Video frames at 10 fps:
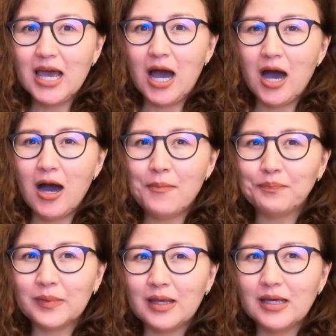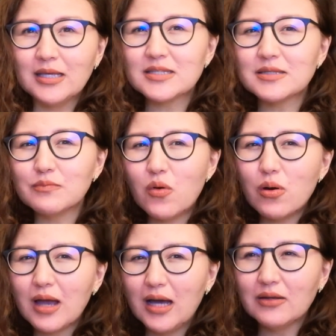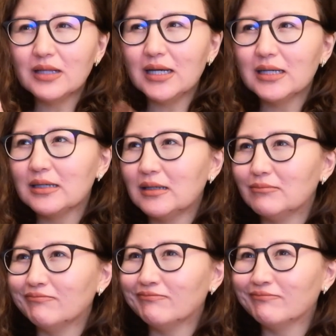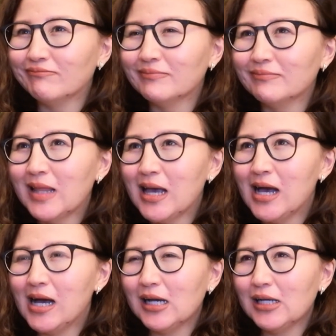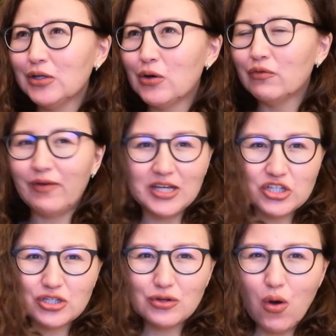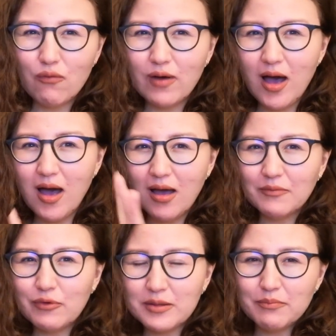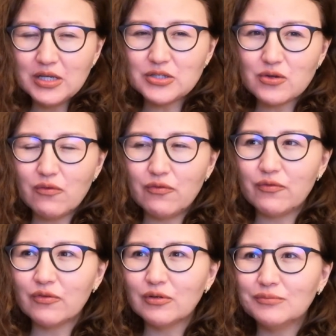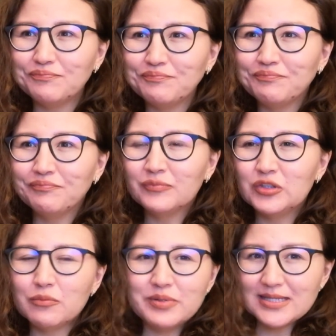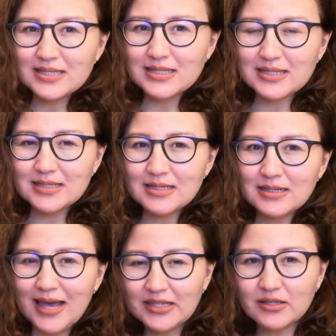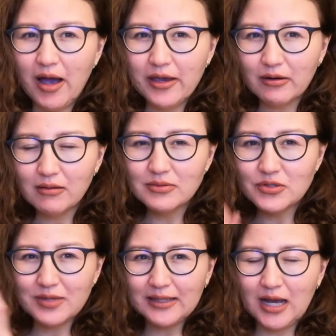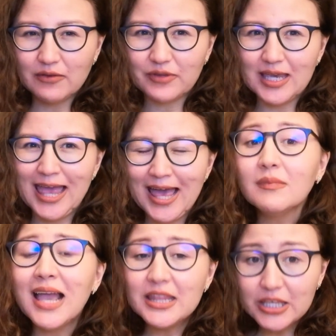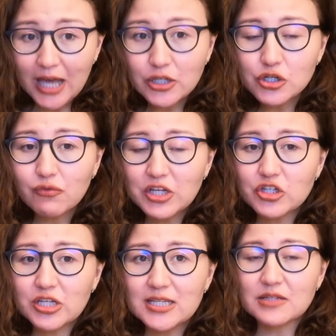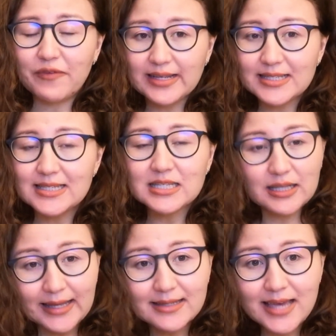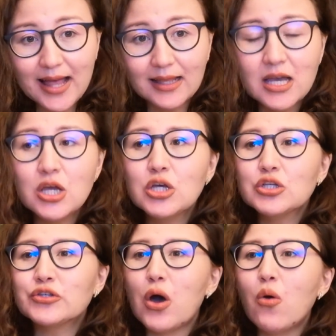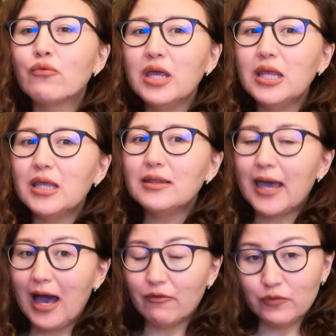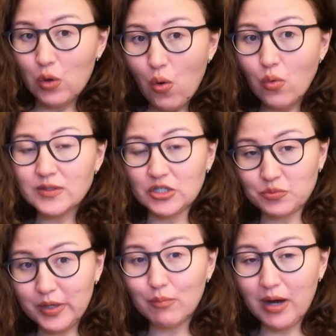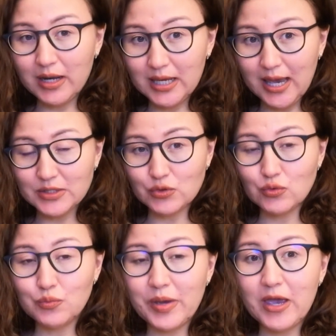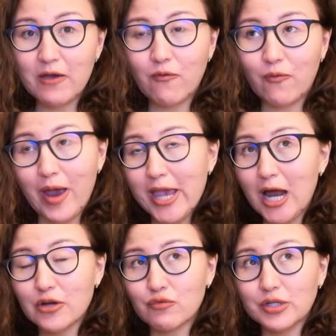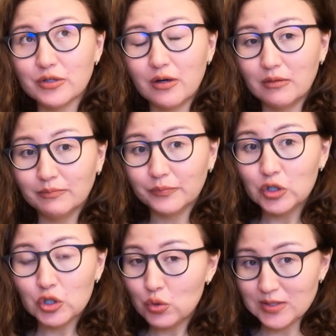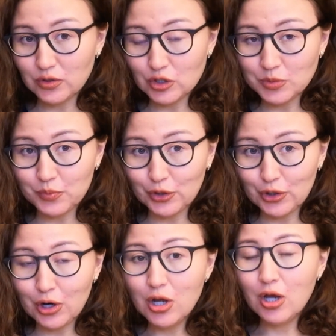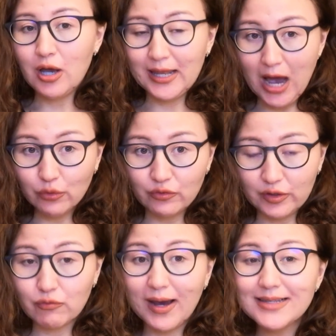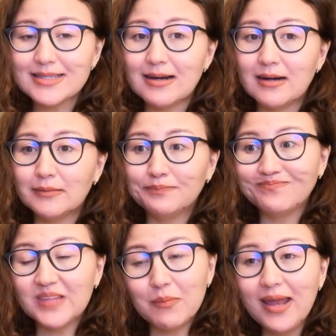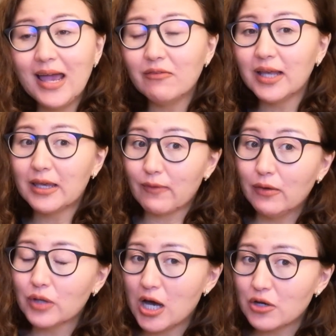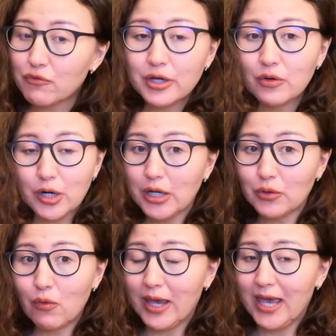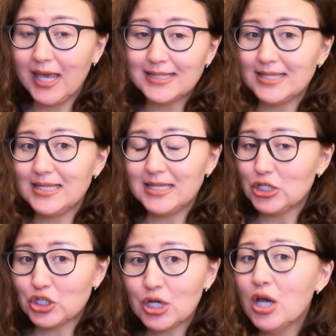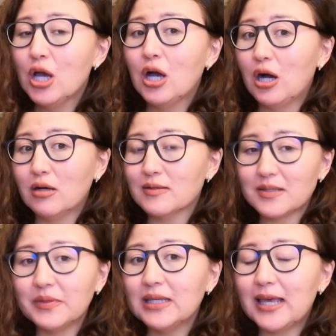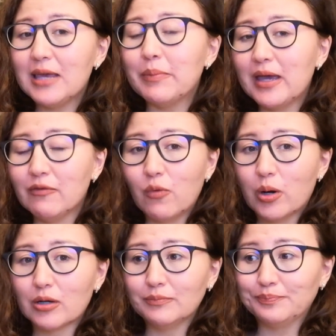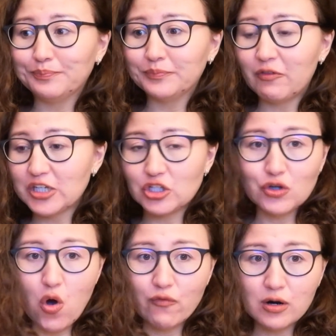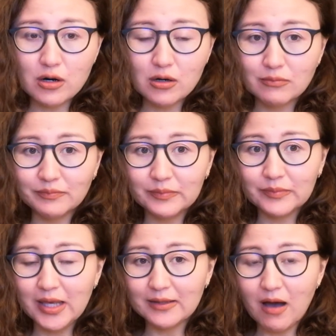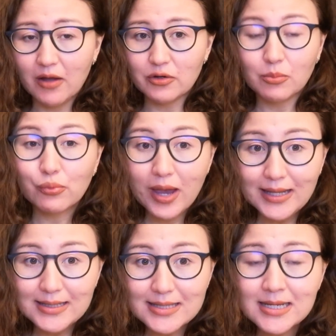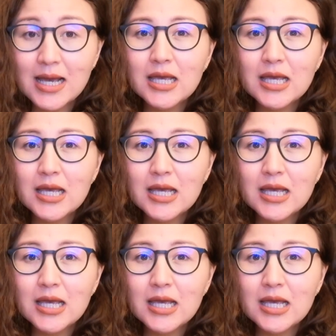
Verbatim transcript: Um, it's more kind of like um, I don't know, Fashion Nova with a mix of, um, you know, business uh, attire, so that kind of thing. And the young generation is Fenty's clientele. So really, they have no such big money as to pay 800 um, US dollars per an outfit, right? Um, they might have like around 100 or I don't know, 80ish, uh, something they pay for um, Fashion Nova and other brands.